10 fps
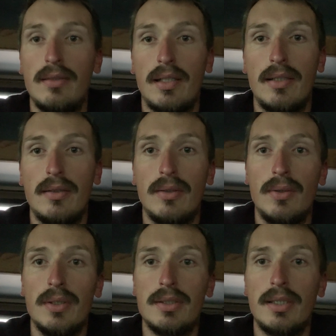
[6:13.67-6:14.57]
hadn't
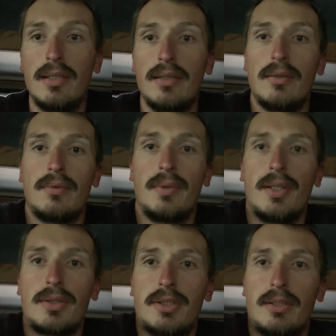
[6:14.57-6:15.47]
noticed any
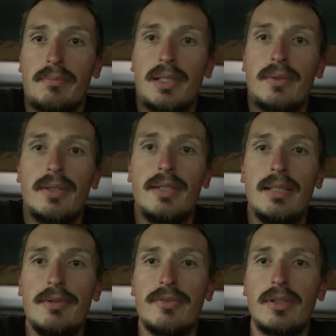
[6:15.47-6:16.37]
reduction in power the day
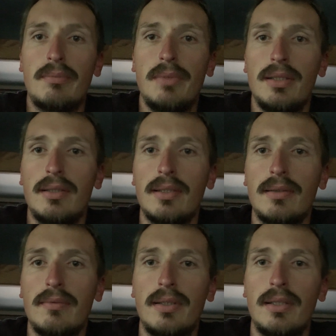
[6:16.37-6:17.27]
before, but
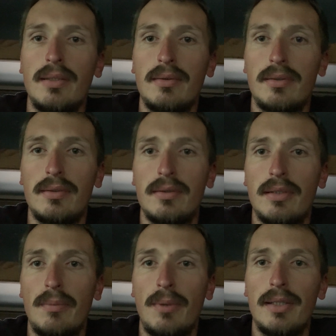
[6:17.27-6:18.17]
when I
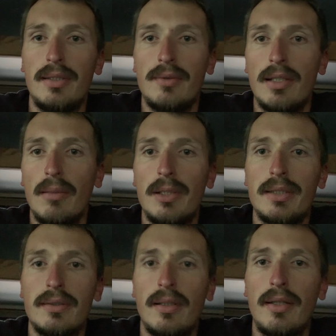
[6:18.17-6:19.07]
applied the trailer
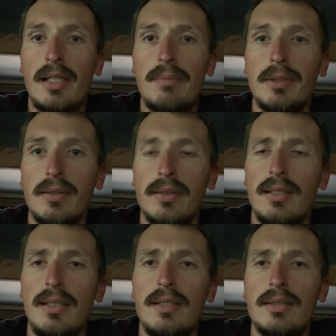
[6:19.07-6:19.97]
brakes, nothing happened.
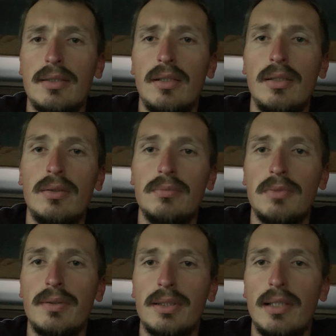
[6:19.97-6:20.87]
So
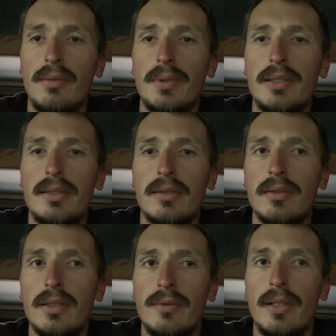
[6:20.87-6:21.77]
that was kind of weird.
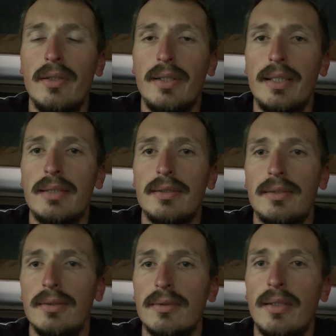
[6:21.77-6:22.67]
So I tried it again,
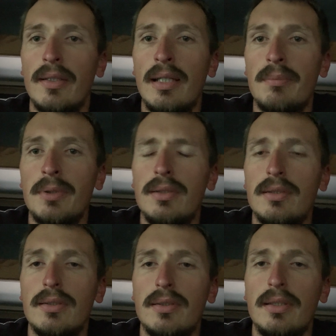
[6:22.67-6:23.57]
still nothing happened.
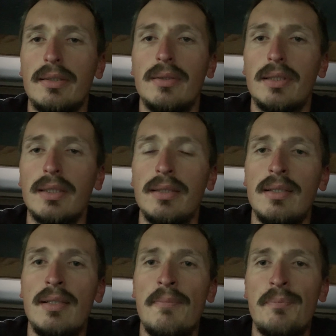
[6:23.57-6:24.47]
I was like, okay.
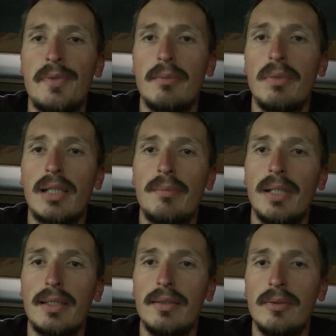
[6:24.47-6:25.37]
I backed
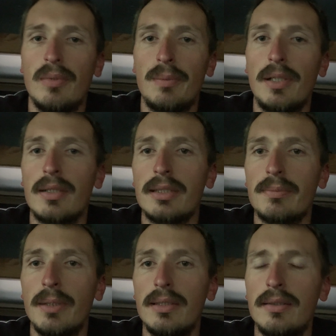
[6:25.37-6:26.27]
back into my parking
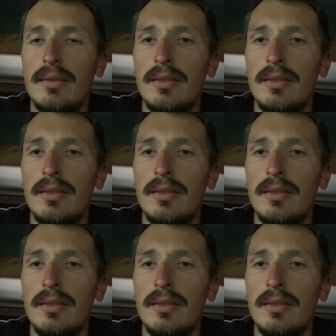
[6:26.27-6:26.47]
spot,